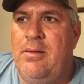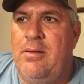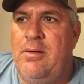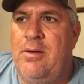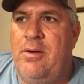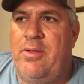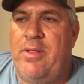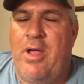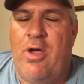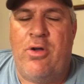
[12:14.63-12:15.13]

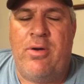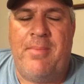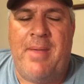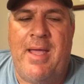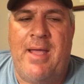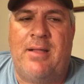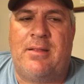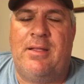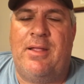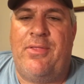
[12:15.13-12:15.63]
or they
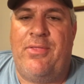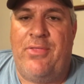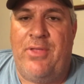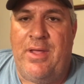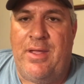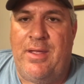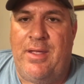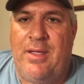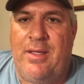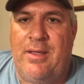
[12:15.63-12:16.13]
automatically
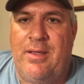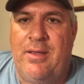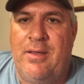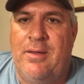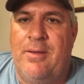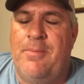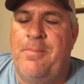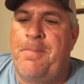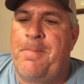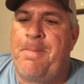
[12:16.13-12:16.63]
think,
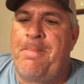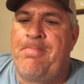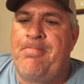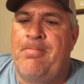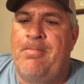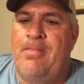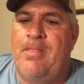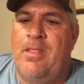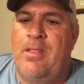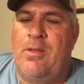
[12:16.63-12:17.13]

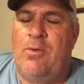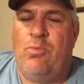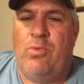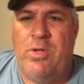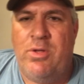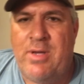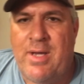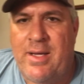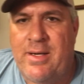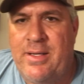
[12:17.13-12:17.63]

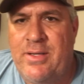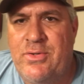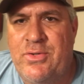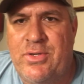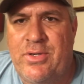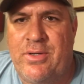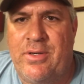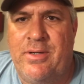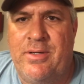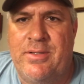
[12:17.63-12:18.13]
we got
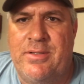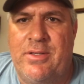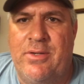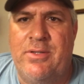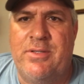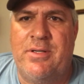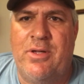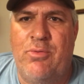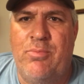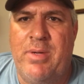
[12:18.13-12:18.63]
insurance, so
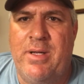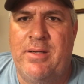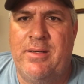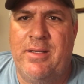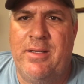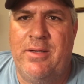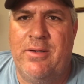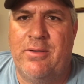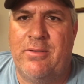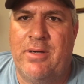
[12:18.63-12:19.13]
it's no big
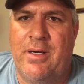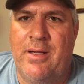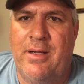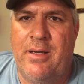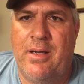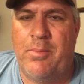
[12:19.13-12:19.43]
deal, right?